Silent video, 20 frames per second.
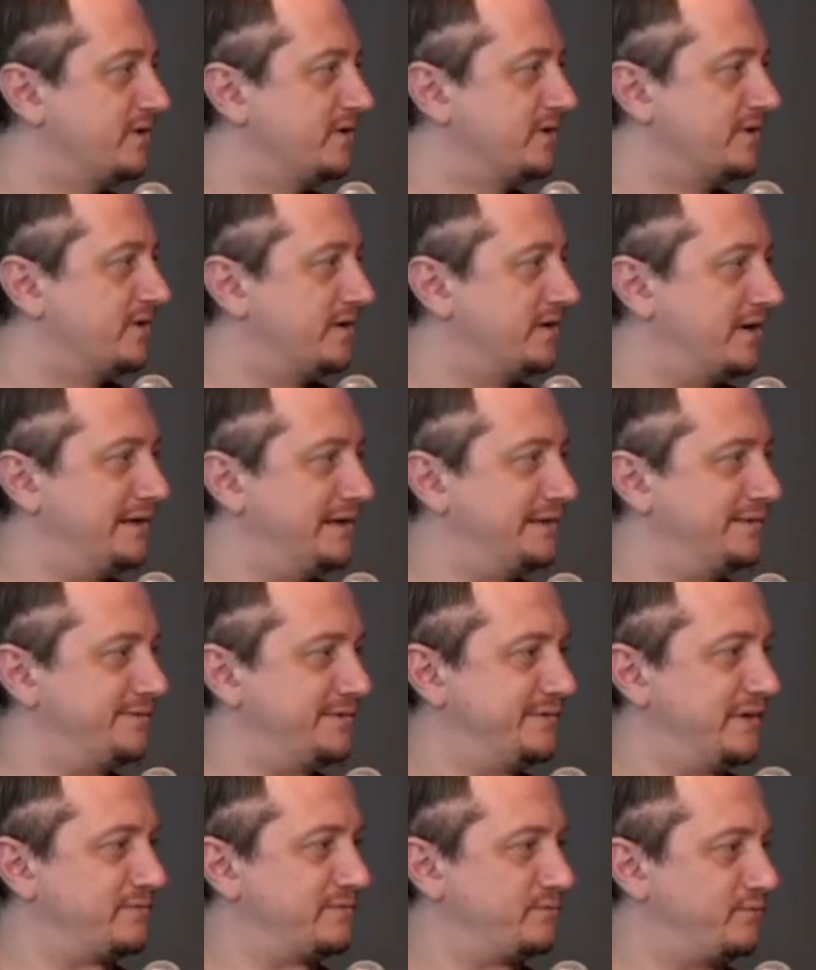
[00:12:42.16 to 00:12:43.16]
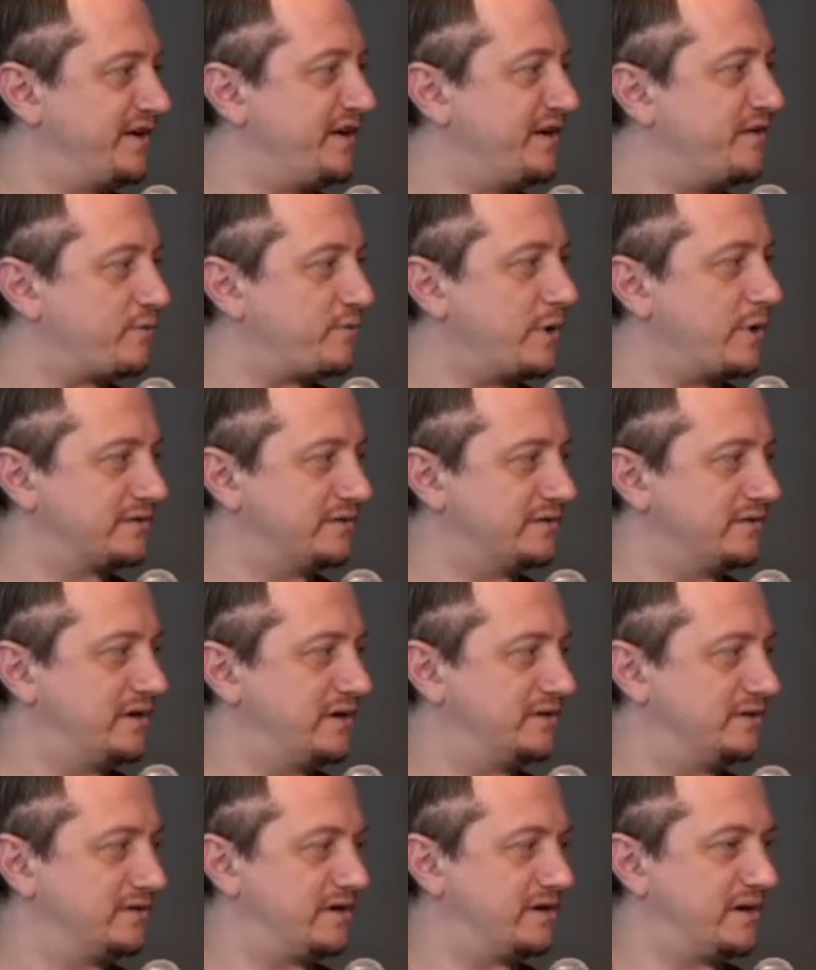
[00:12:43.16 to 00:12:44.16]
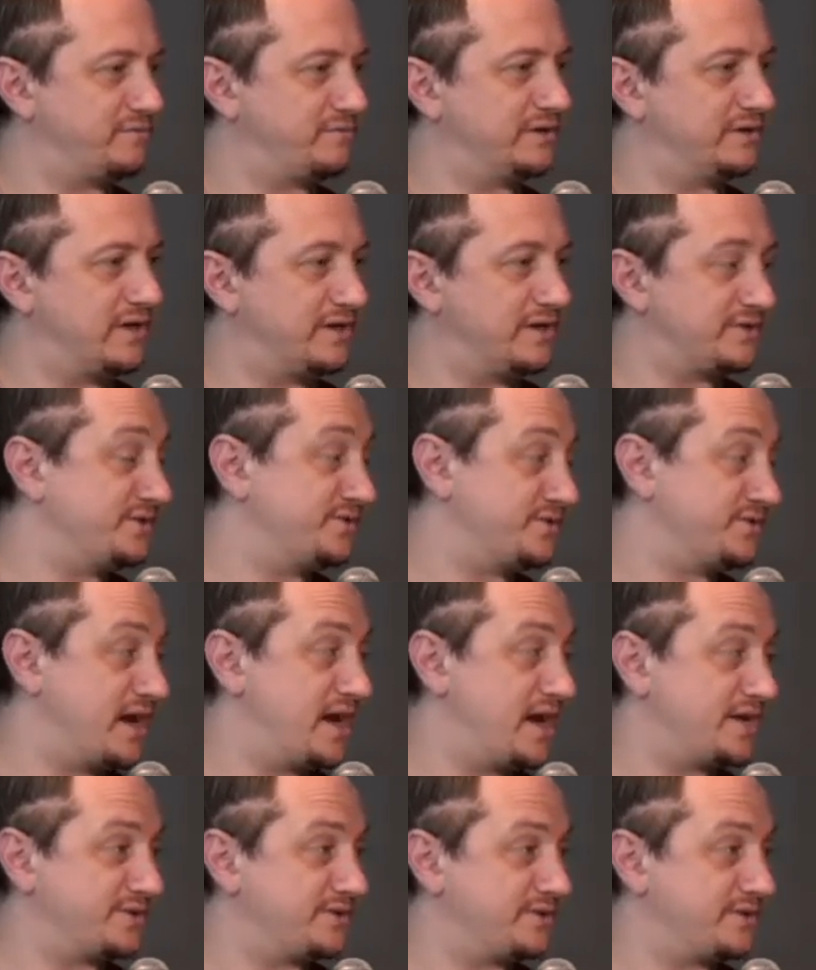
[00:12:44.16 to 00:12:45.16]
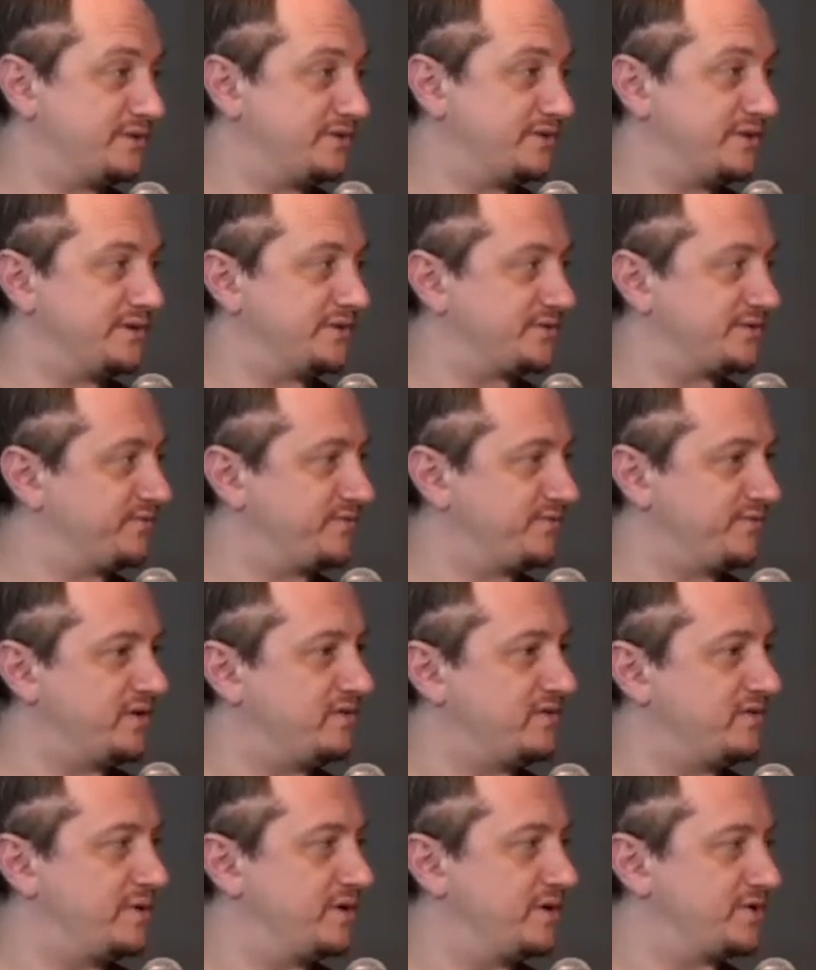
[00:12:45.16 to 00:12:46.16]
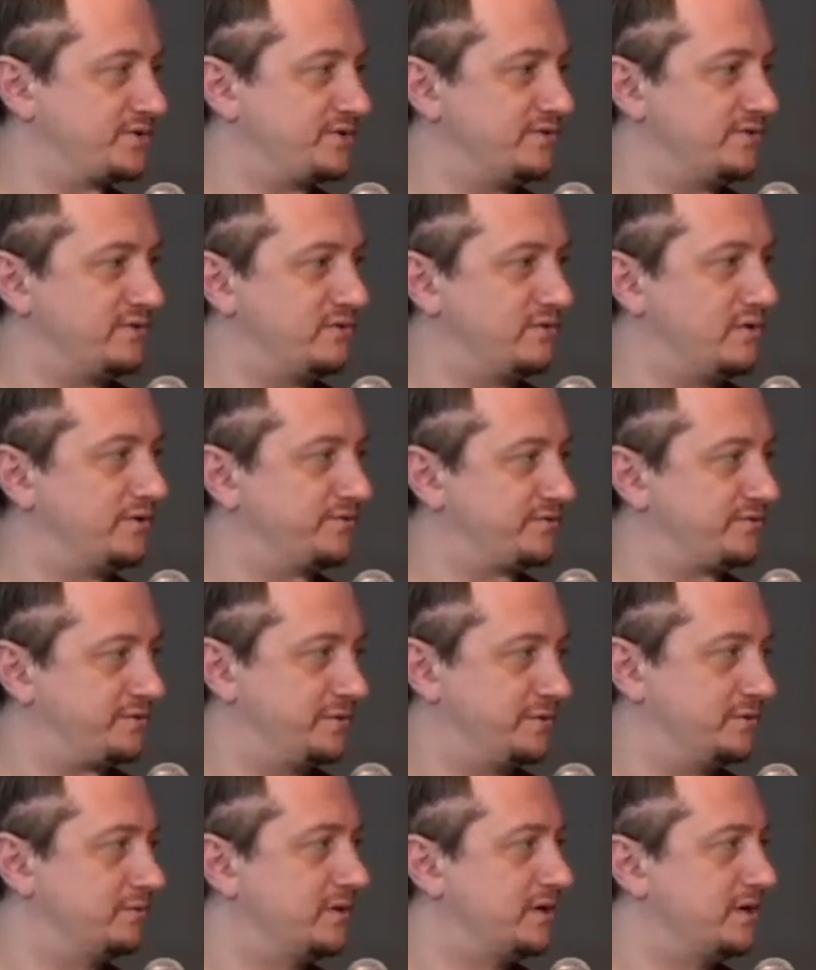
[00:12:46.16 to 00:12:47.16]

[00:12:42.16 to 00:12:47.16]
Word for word: and uh, very quickly I, I realized in jazz that it's very much not true.